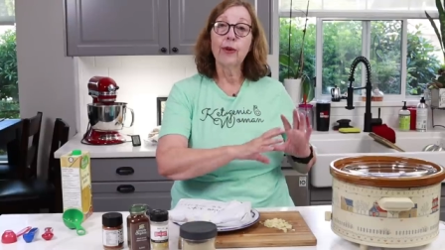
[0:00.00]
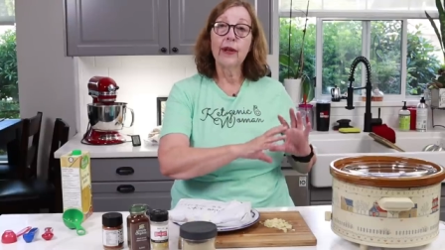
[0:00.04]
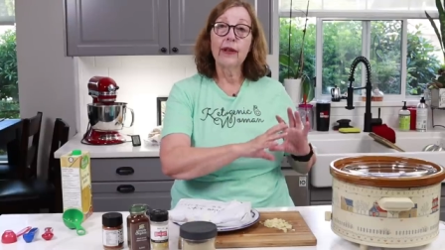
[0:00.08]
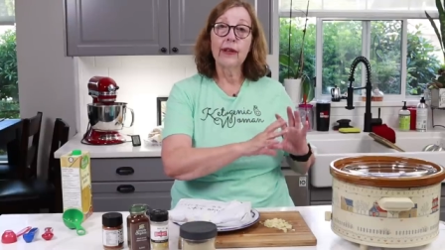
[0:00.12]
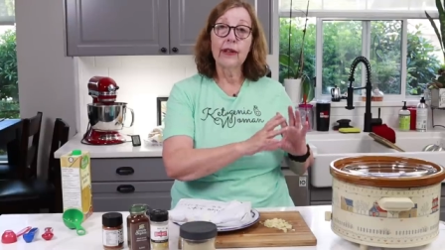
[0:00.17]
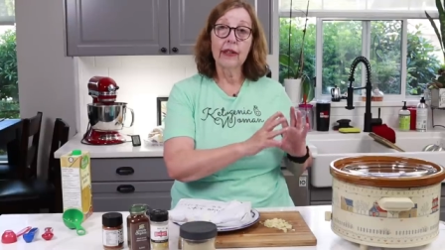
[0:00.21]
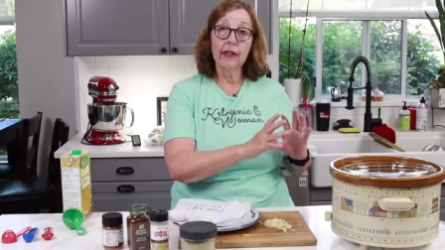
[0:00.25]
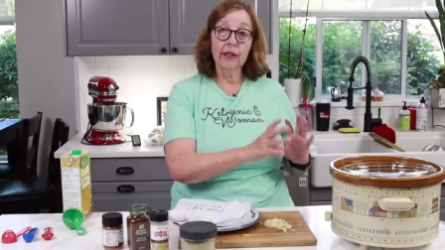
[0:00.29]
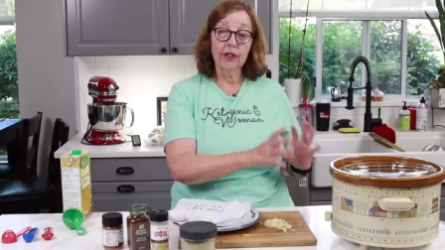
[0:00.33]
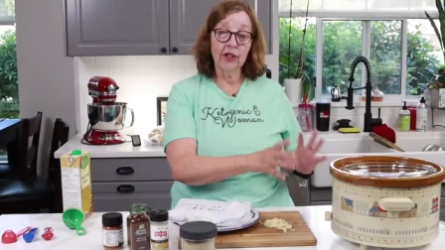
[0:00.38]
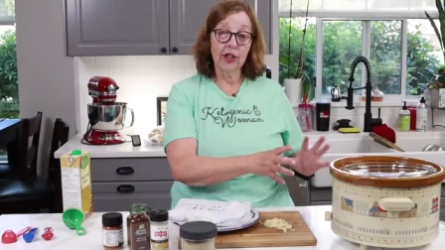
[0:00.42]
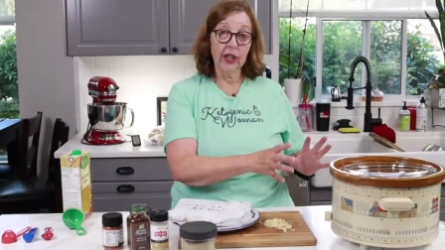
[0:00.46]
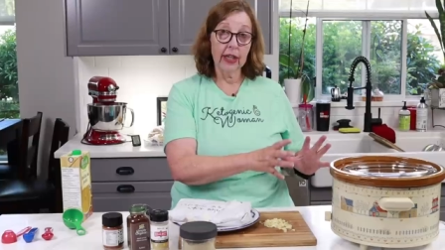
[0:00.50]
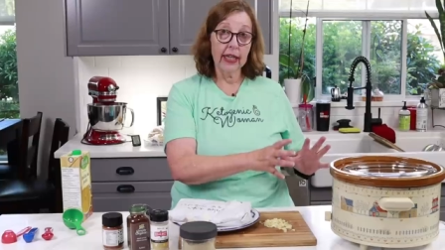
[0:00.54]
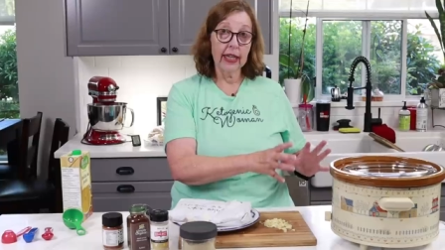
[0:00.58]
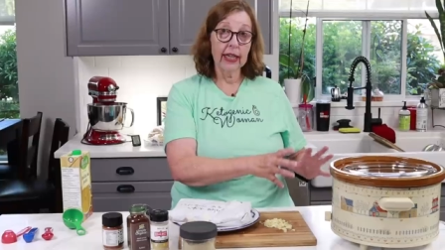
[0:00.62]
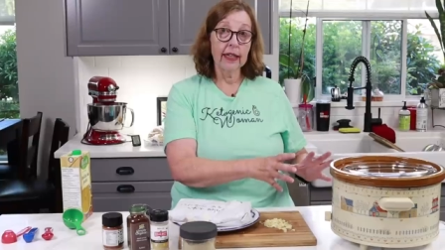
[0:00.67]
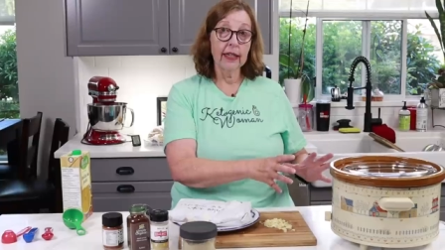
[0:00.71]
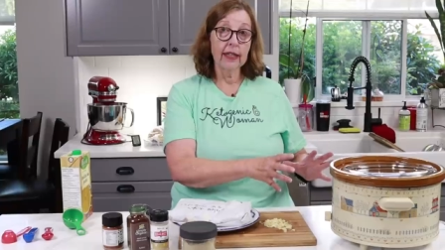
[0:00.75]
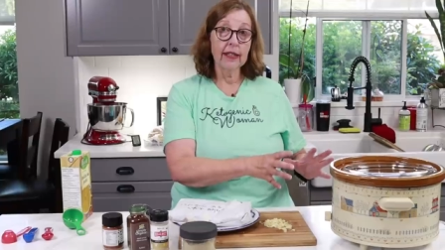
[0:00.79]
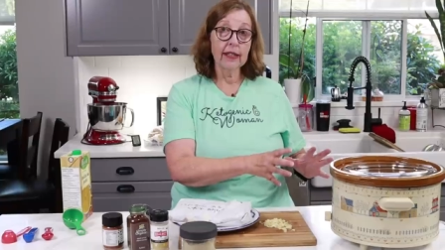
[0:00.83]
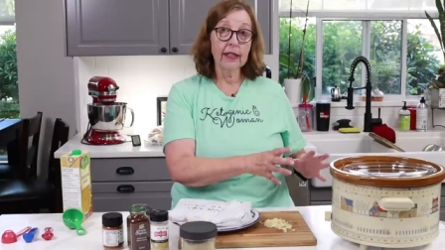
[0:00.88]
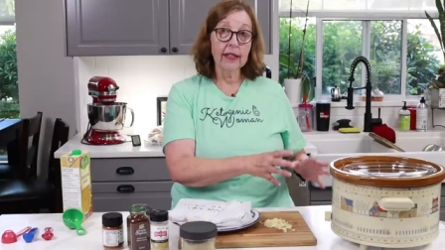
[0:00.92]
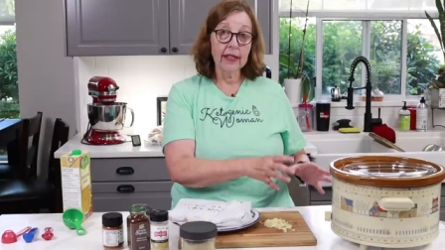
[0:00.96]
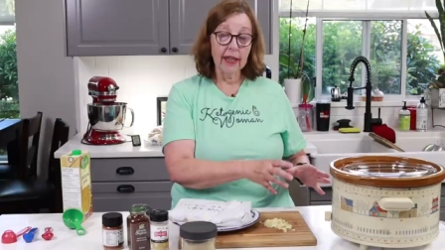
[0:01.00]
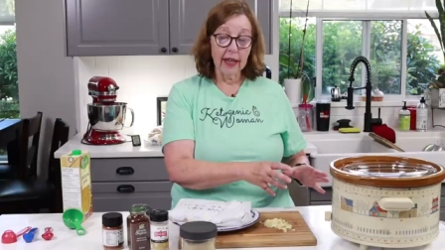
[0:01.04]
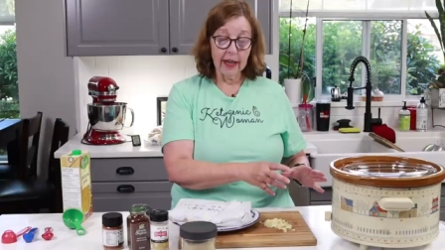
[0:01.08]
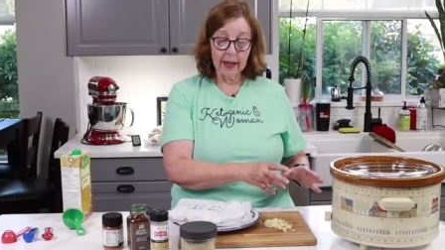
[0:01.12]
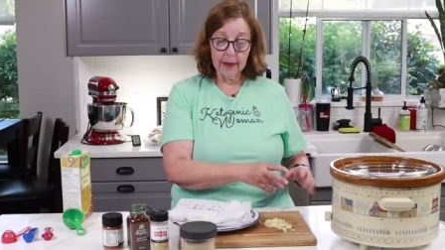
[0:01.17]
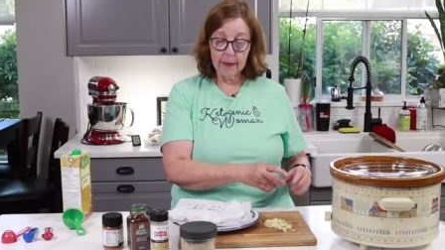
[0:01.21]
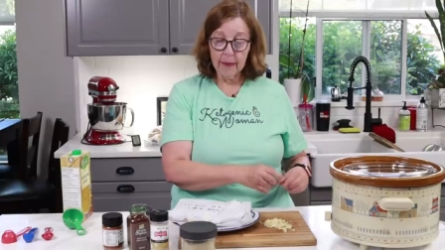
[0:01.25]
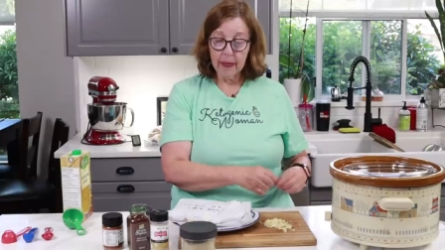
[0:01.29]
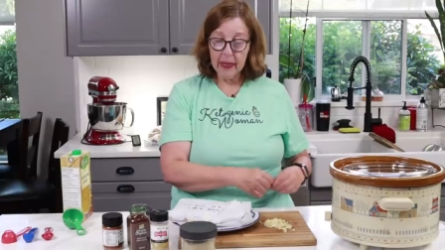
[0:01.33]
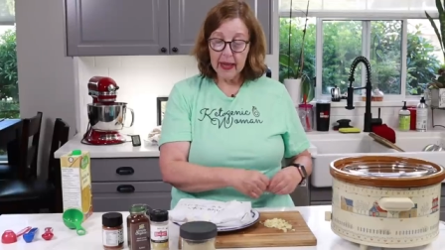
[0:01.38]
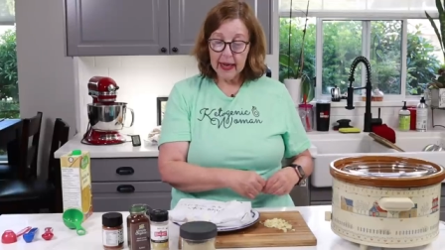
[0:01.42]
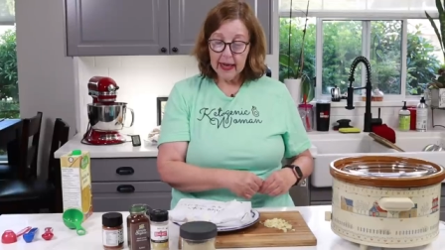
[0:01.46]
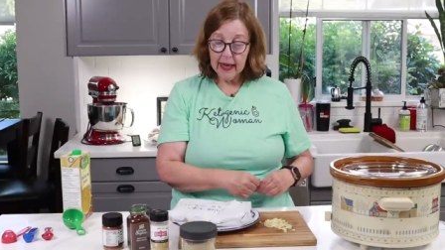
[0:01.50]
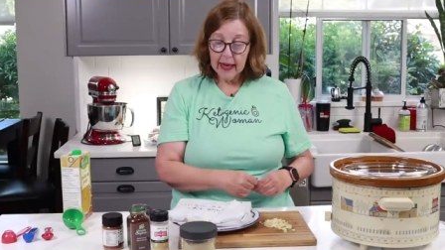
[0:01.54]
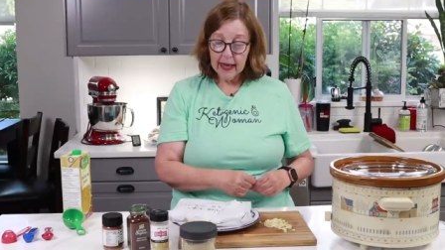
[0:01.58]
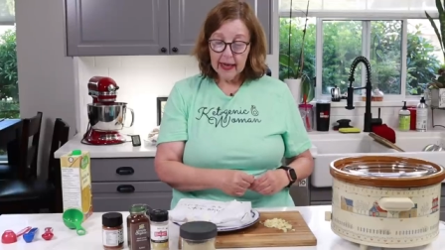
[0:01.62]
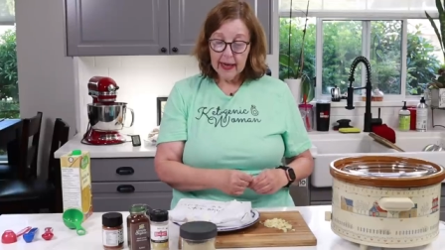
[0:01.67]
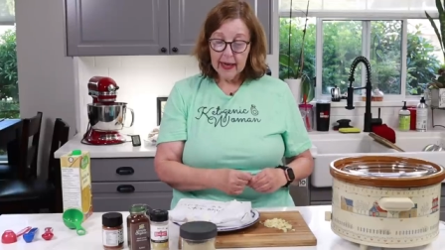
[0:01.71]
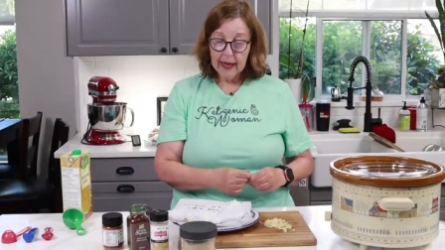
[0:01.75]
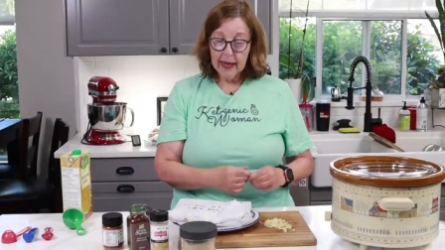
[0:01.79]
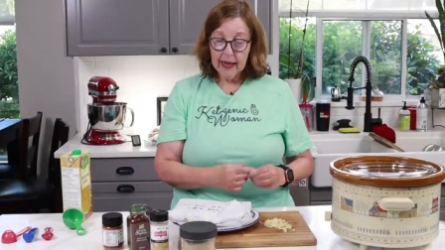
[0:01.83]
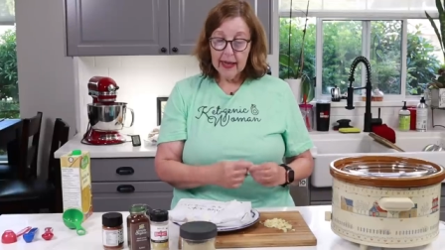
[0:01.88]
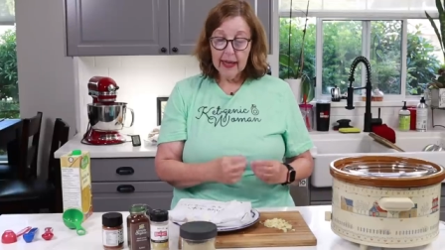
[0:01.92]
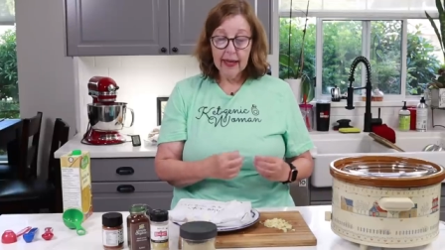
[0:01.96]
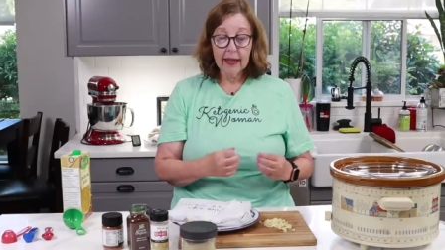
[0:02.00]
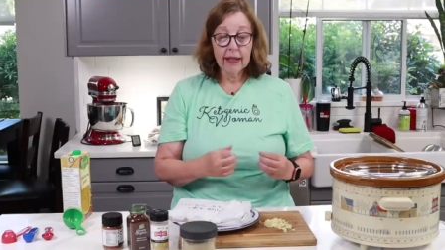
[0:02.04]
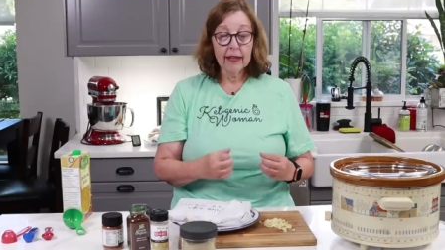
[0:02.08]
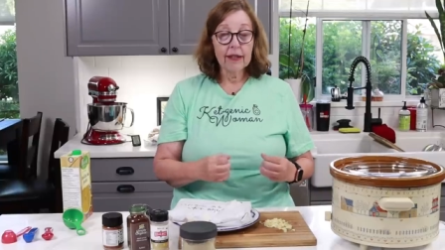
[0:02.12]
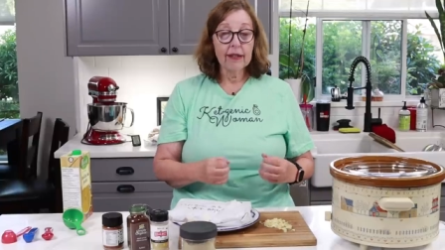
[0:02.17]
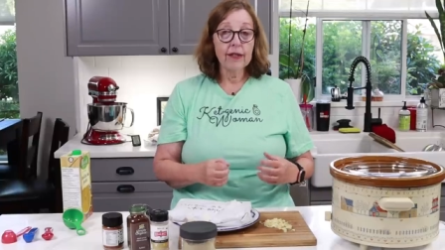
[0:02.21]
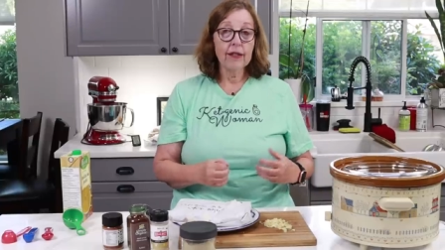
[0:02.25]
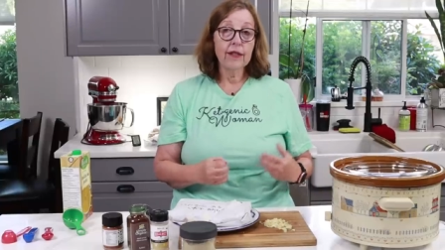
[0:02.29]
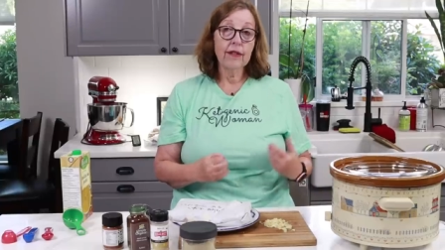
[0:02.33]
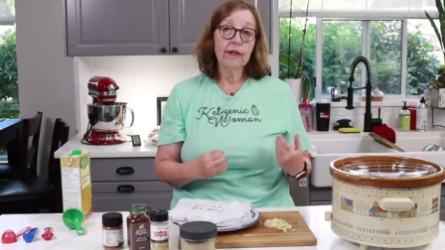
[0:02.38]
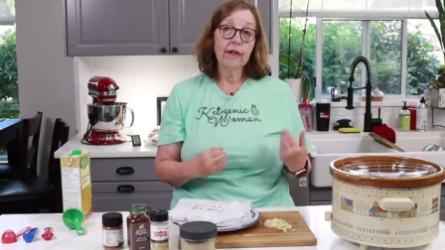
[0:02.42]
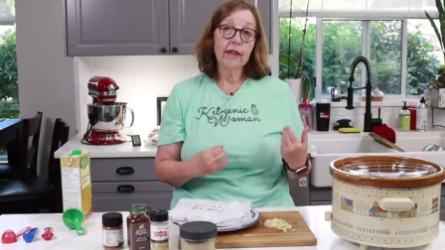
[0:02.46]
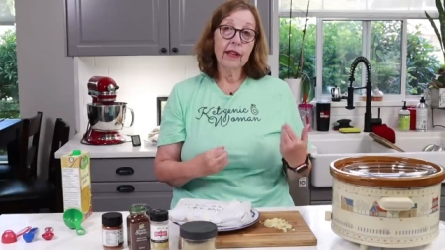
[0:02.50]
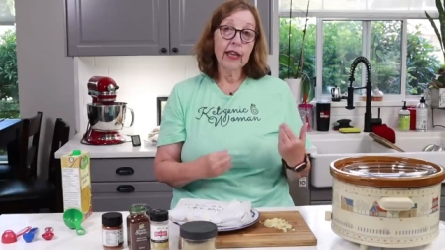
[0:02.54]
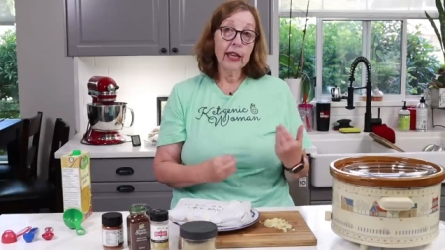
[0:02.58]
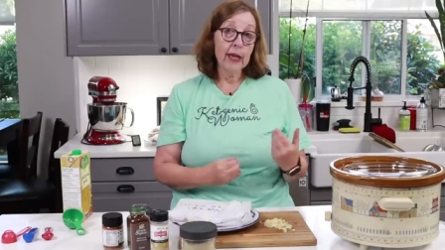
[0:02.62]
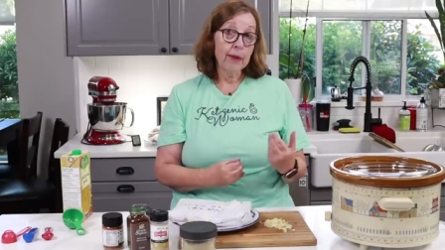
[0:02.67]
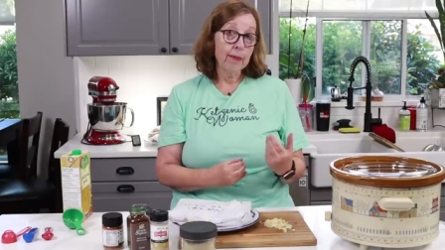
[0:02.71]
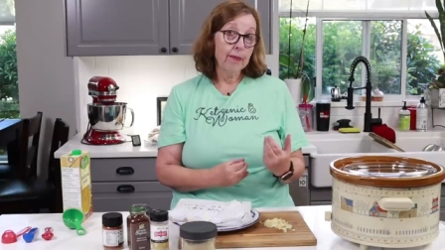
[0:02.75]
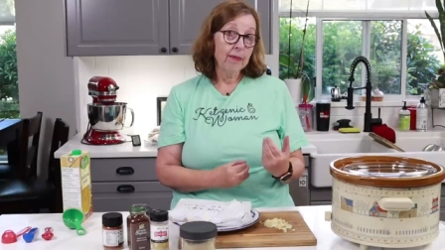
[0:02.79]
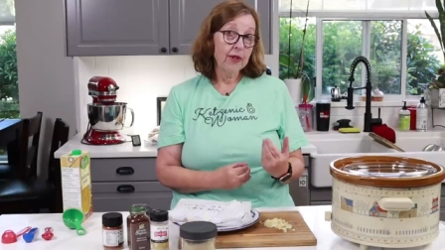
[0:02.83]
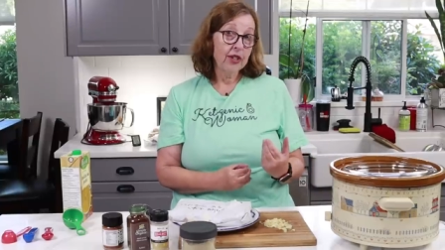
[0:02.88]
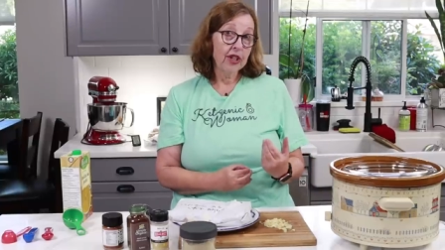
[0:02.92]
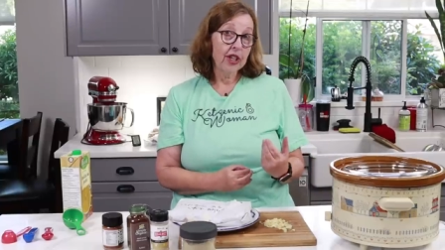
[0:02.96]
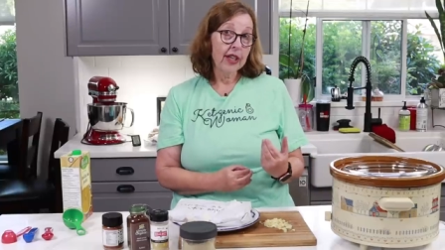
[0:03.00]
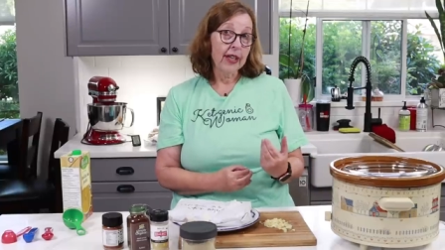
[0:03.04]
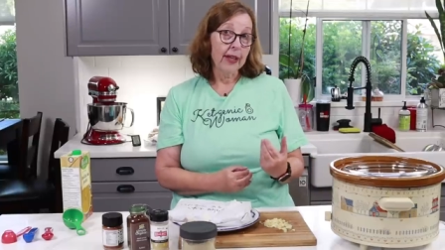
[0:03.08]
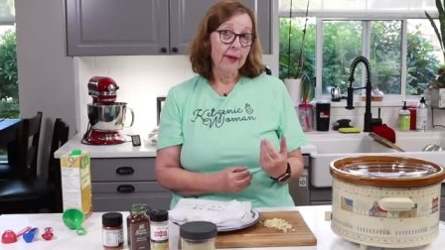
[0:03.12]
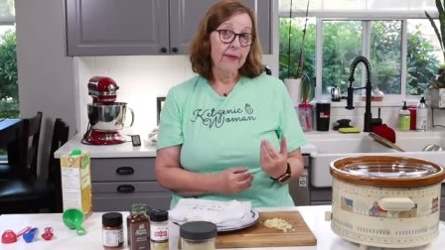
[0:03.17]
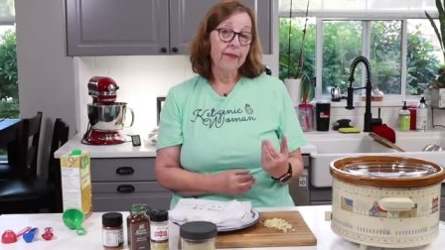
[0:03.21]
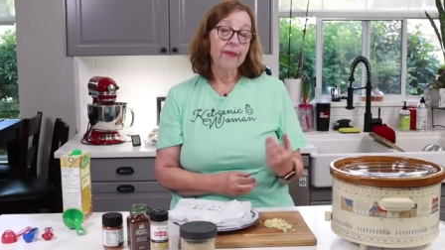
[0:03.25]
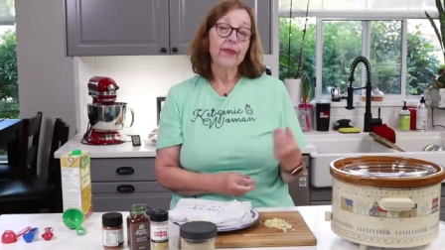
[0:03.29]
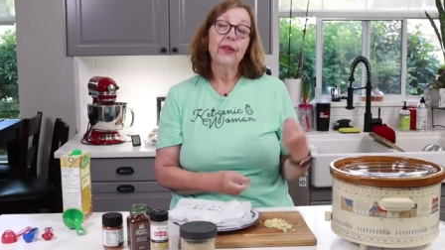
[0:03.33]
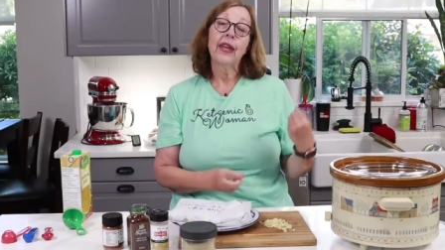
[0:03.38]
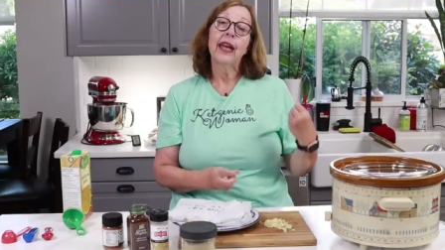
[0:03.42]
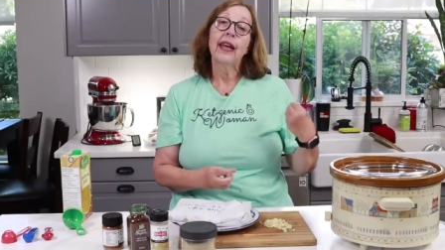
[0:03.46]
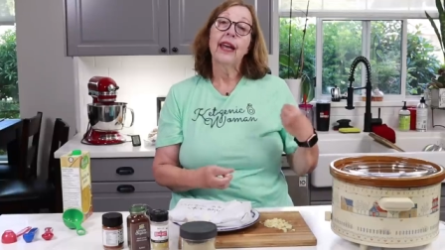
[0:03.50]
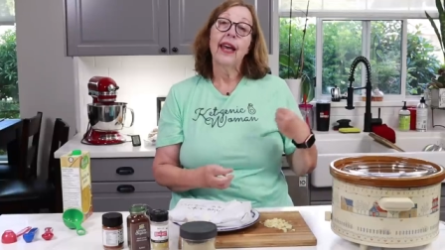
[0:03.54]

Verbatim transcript: when the chicken is done, is kimchi.